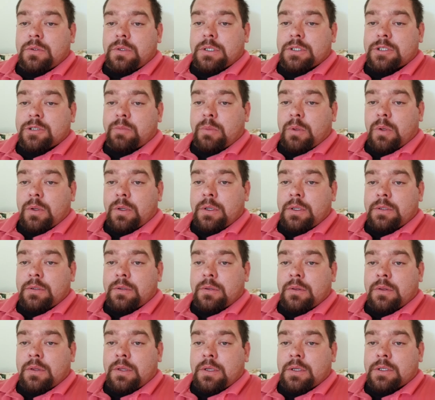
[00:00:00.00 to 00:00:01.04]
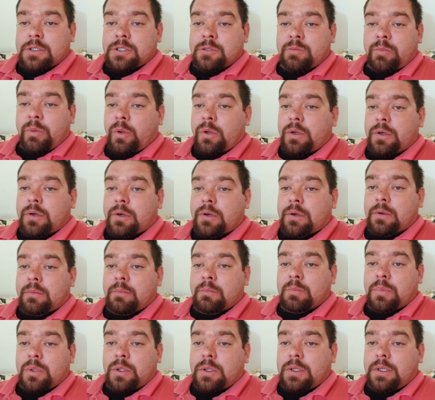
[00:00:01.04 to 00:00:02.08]
exploit the exploiter,
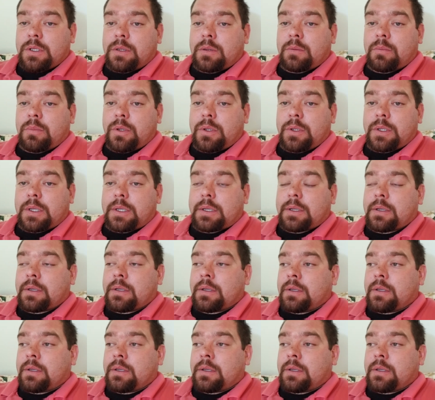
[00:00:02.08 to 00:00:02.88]
bully the bully.